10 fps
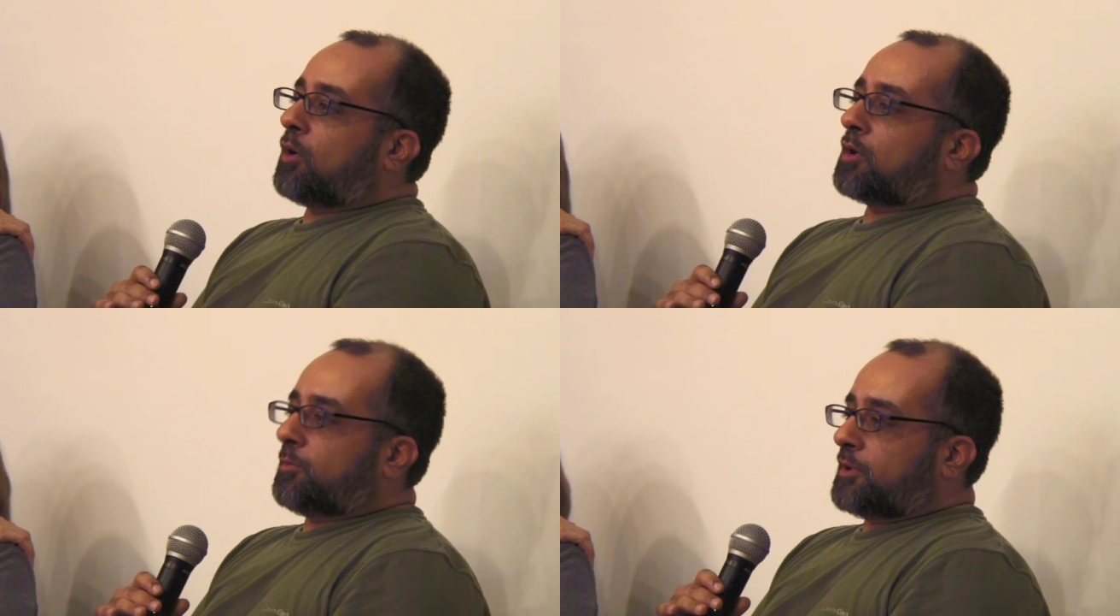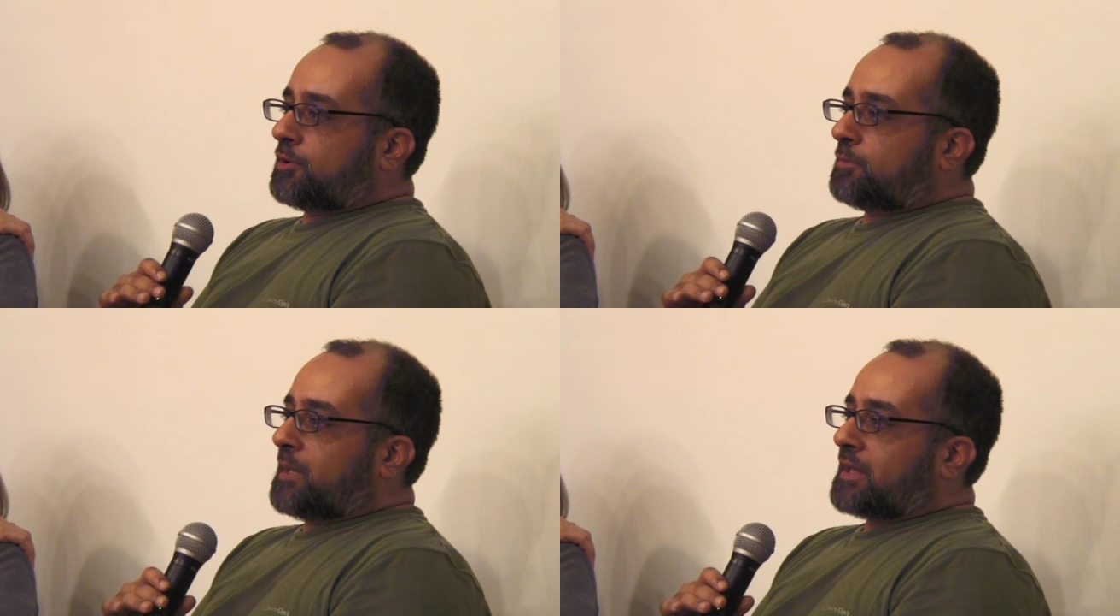what can we
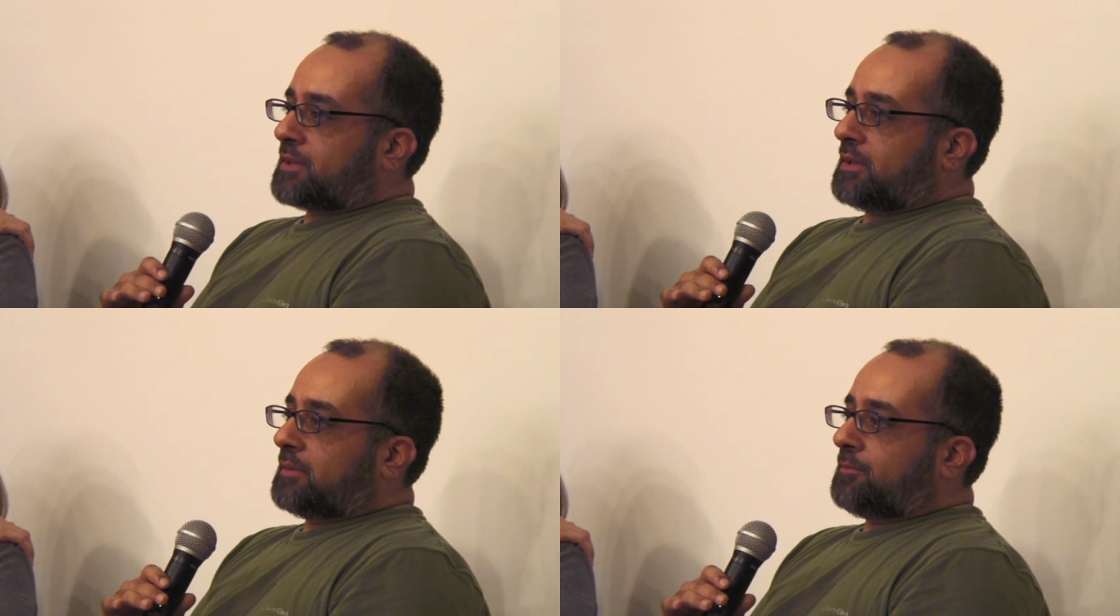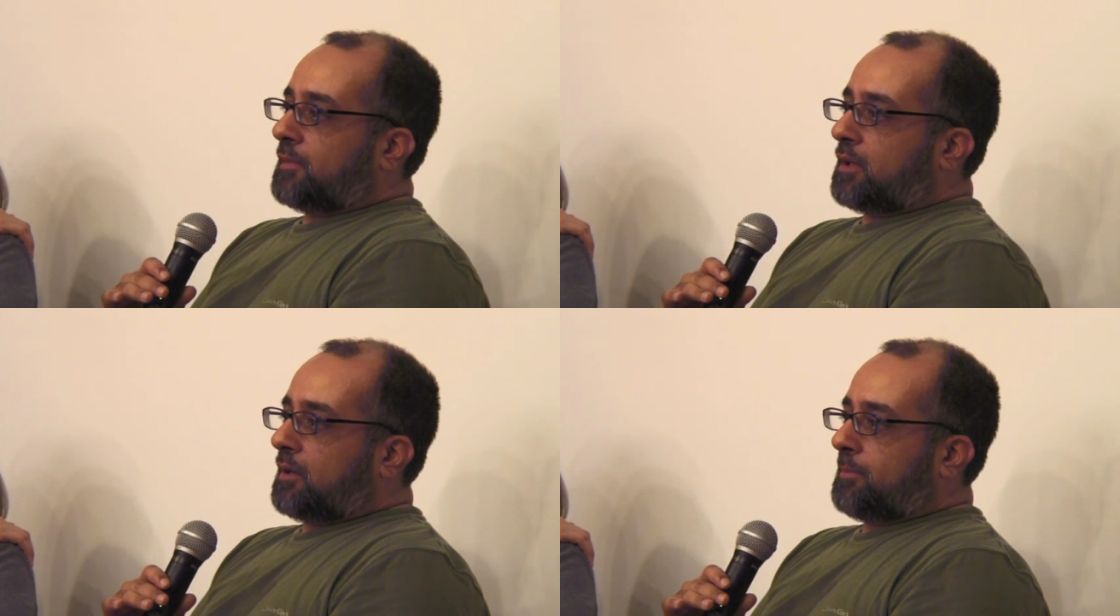do better?
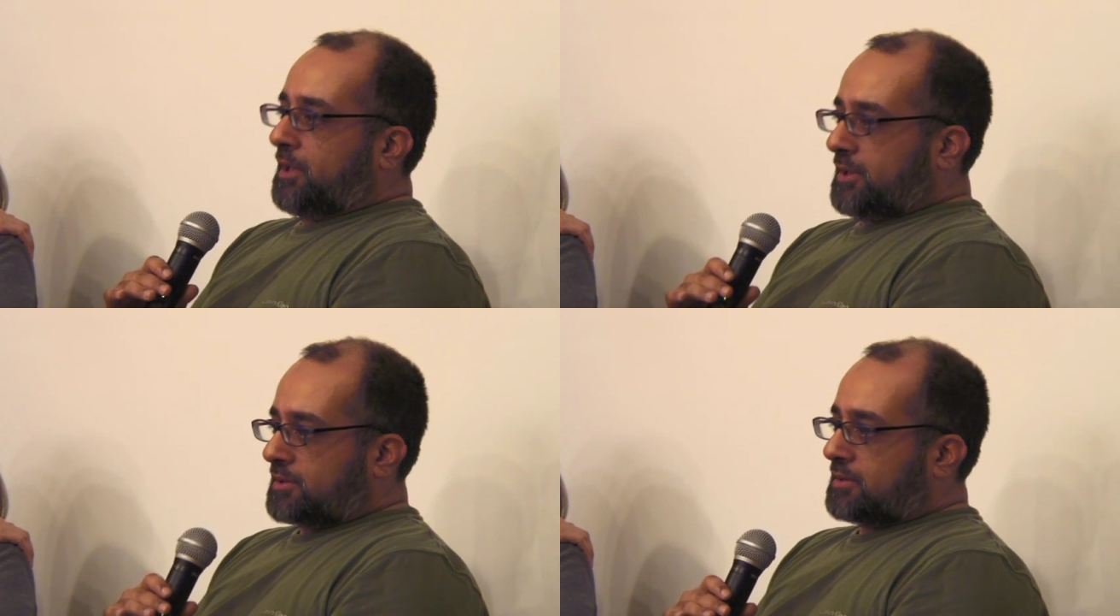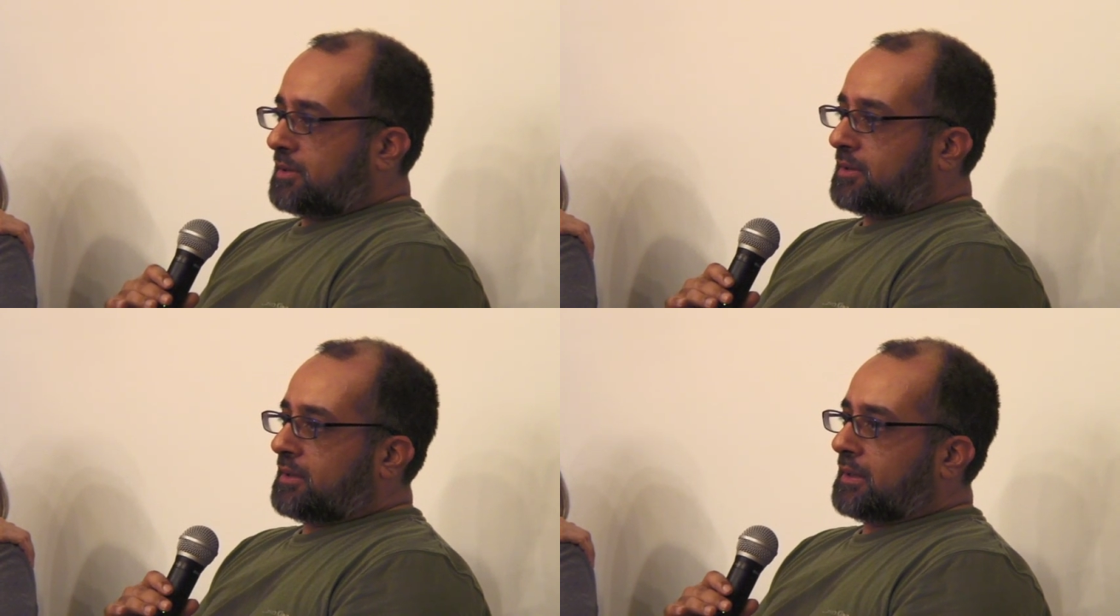I
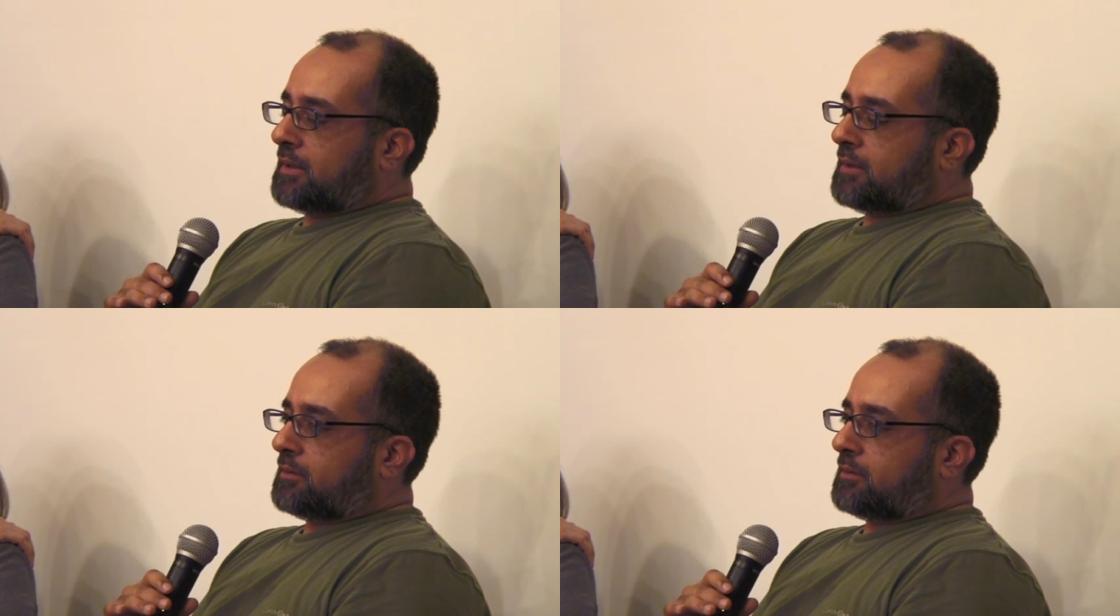personally think